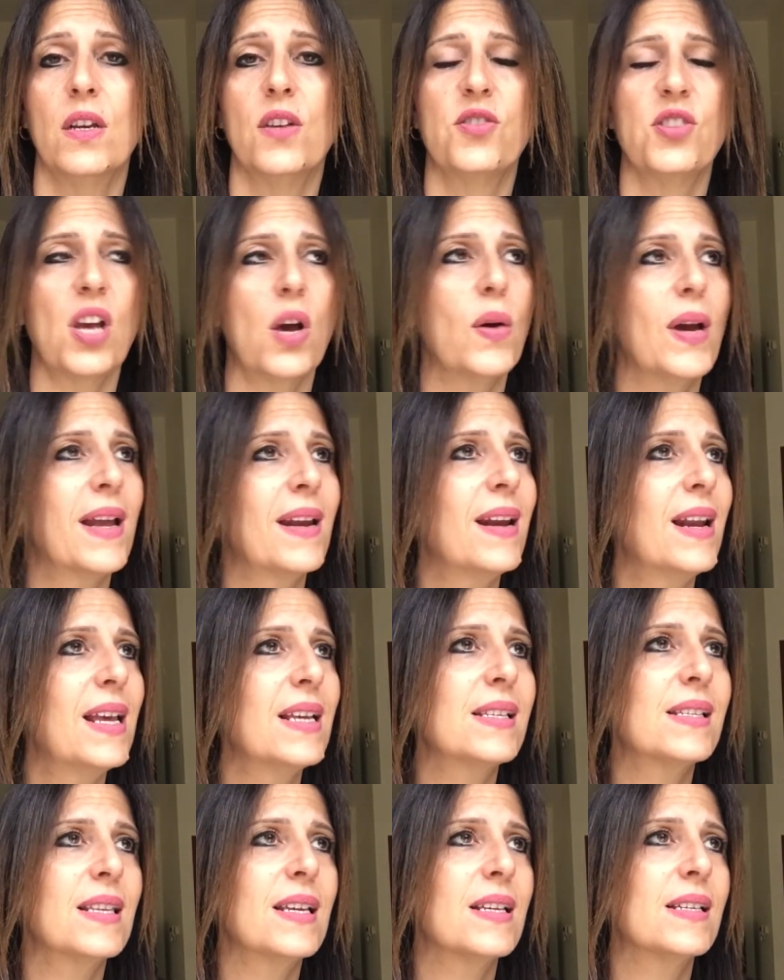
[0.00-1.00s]
So
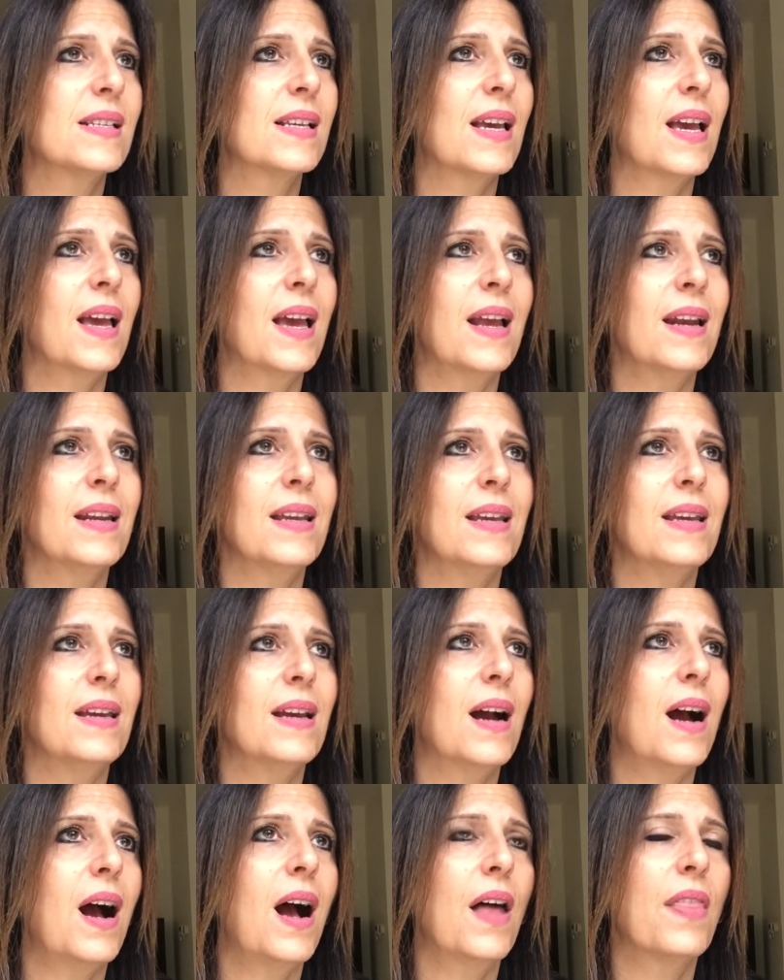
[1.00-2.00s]
unless there's
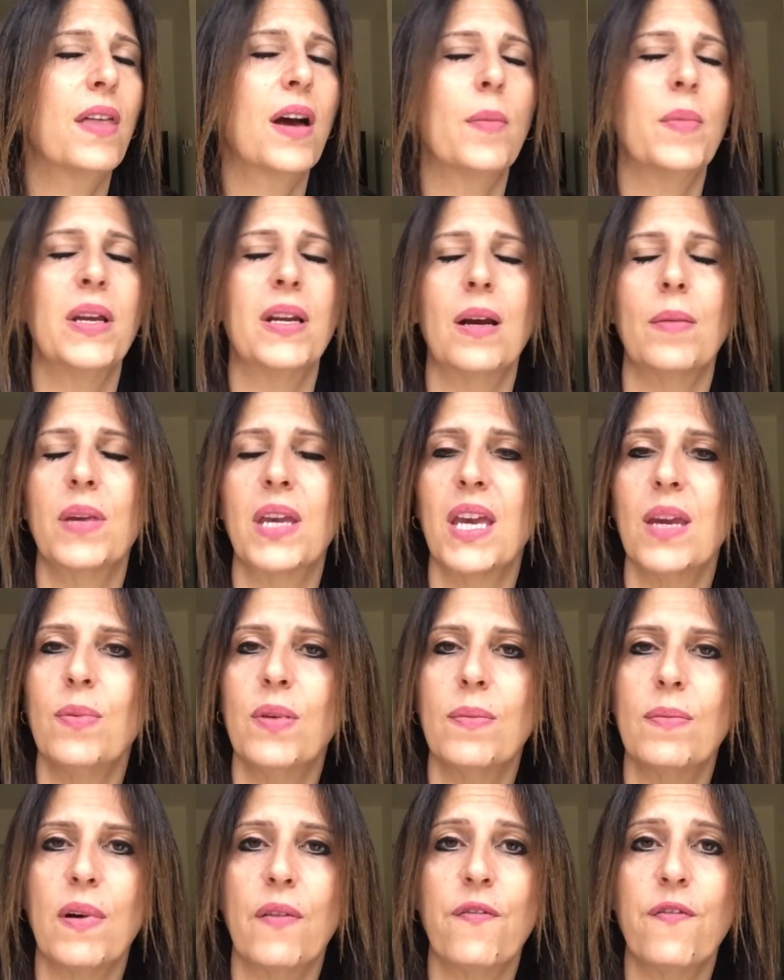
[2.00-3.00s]
any other, I mean, I'm
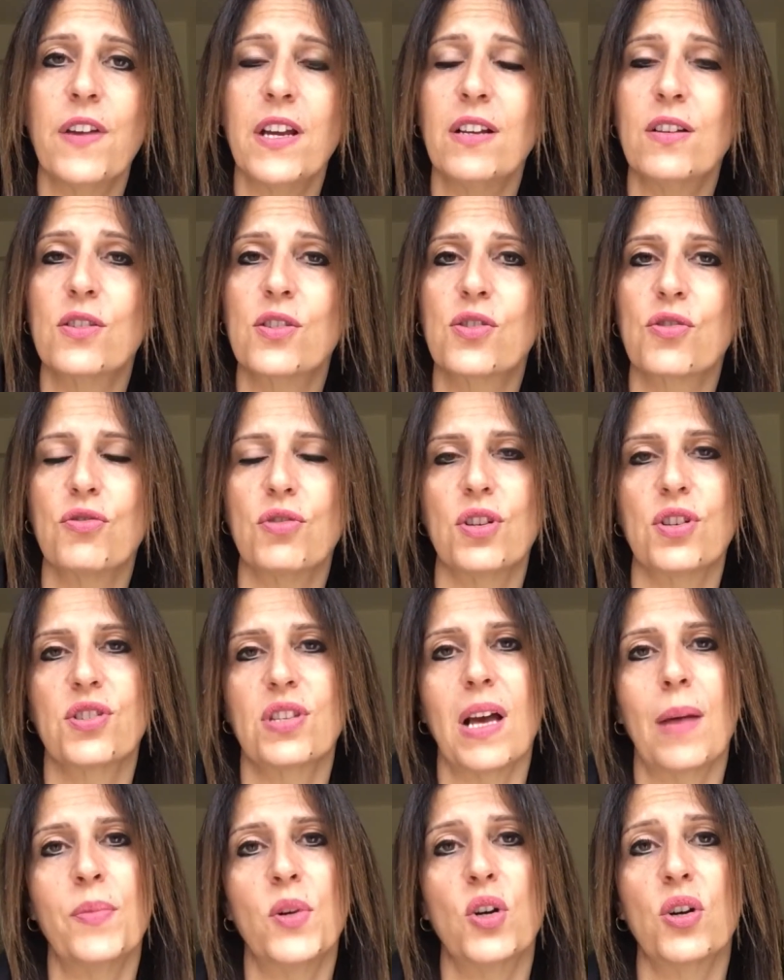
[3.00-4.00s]
keeping my fingers crossed
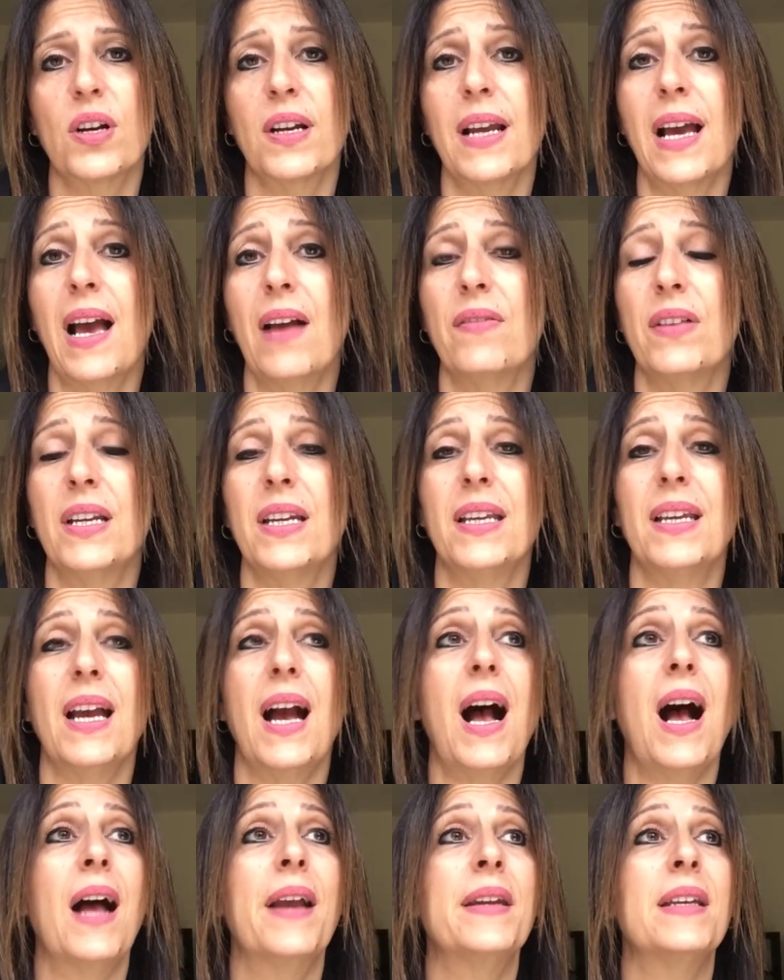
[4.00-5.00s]
I'm not going to have
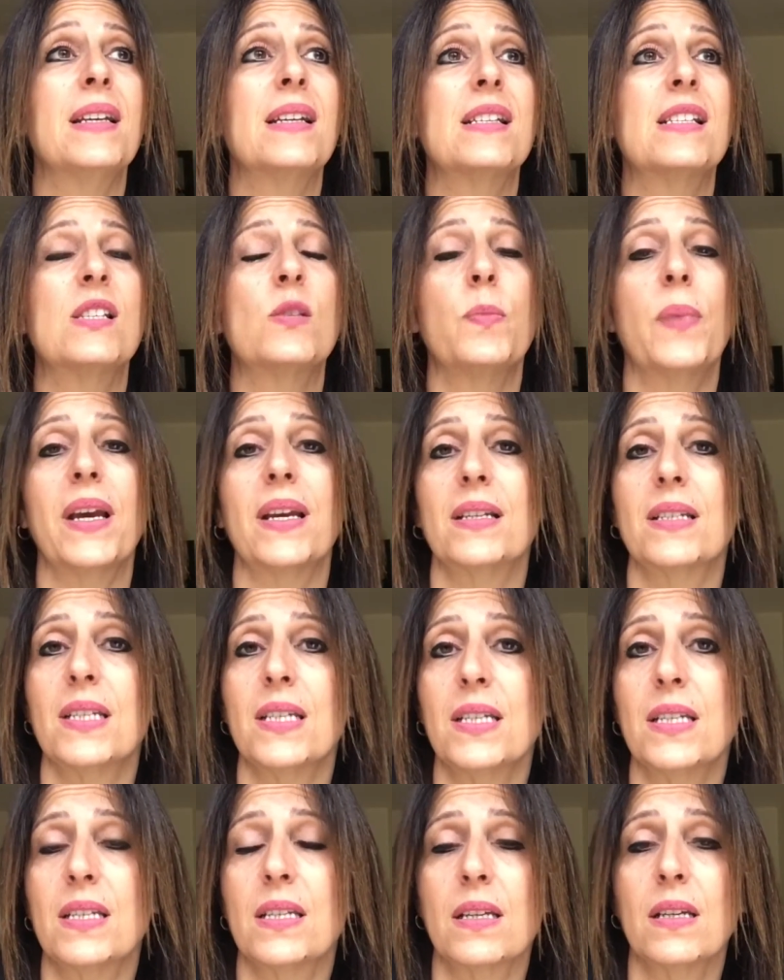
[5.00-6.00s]
any
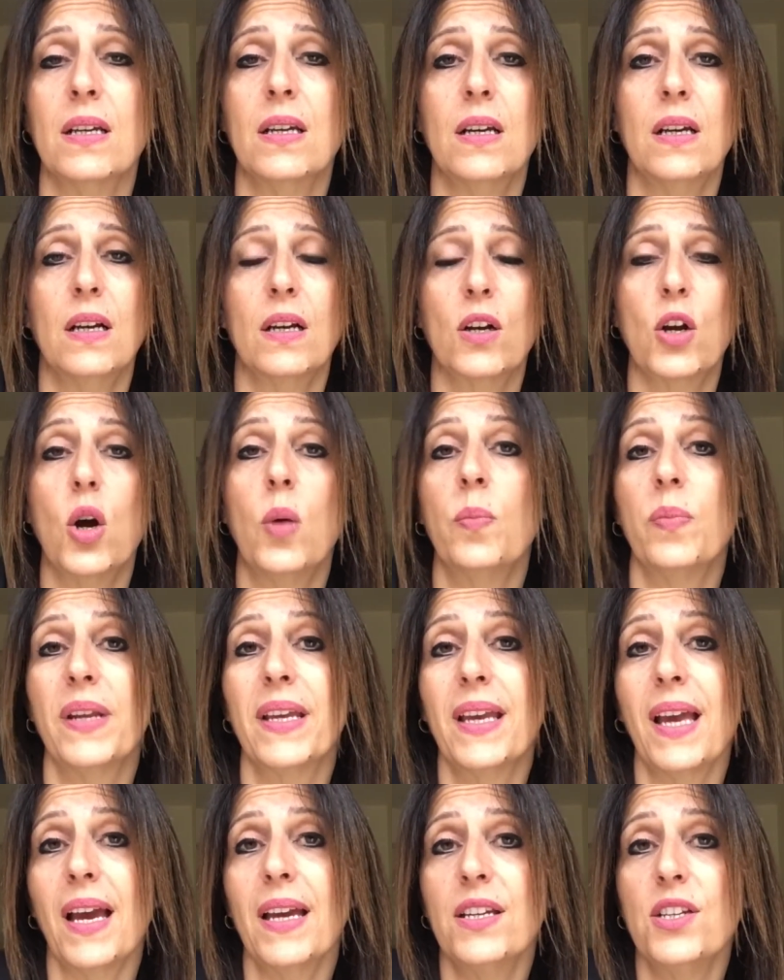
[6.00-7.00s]
unexpected
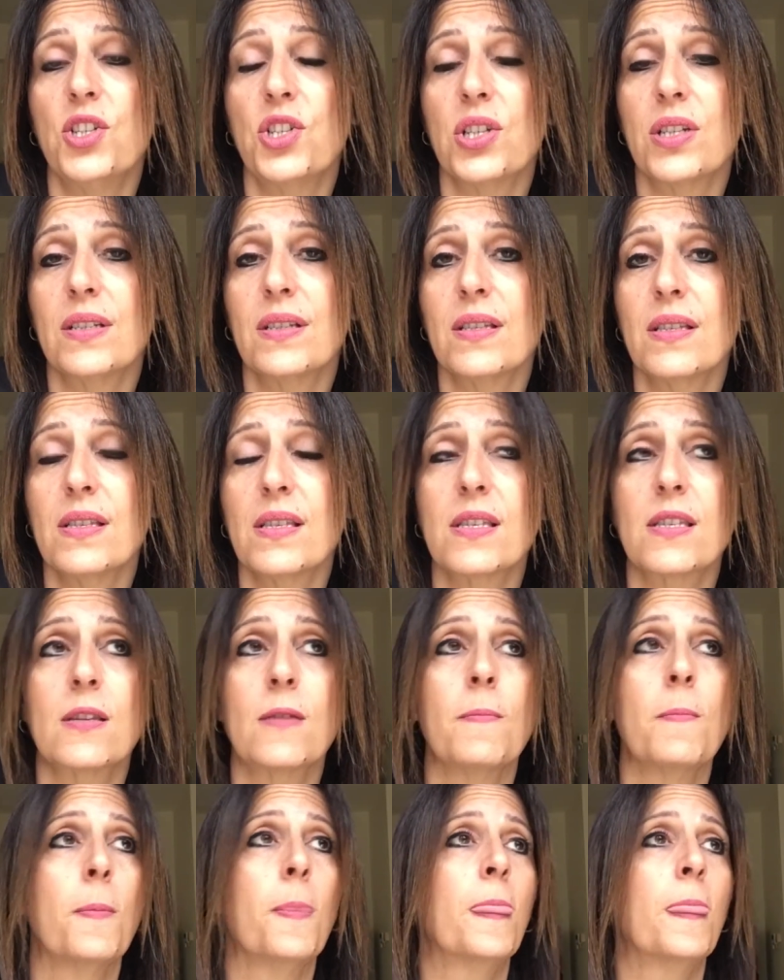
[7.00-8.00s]
complications.